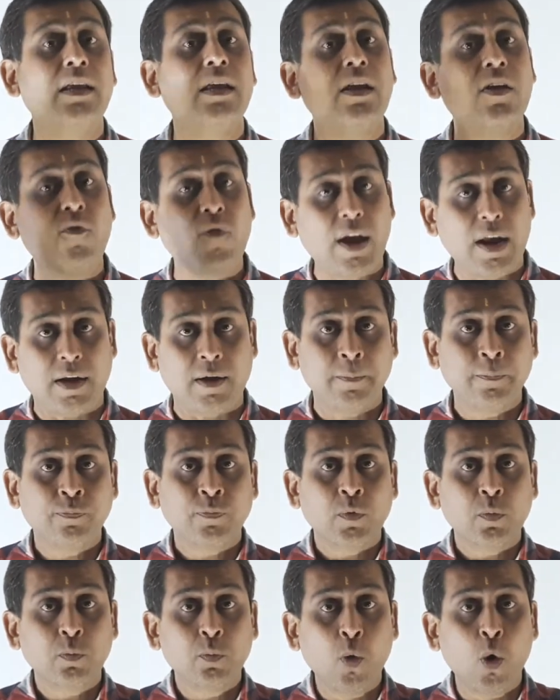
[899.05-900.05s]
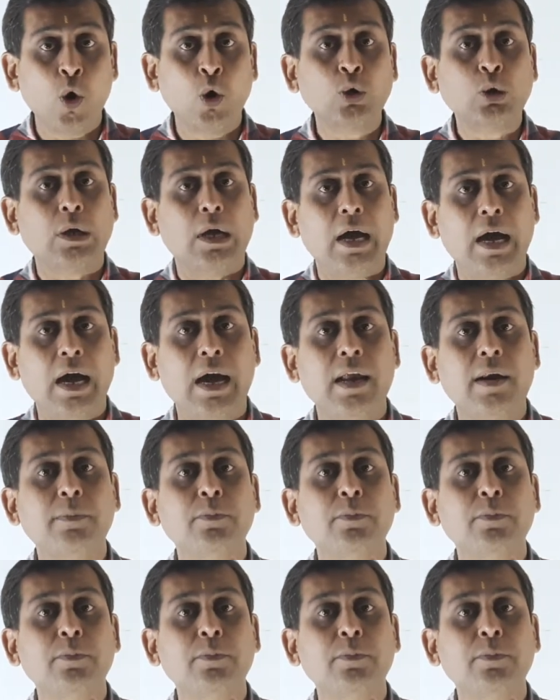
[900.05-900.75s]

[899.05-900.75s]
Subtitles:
event. Both are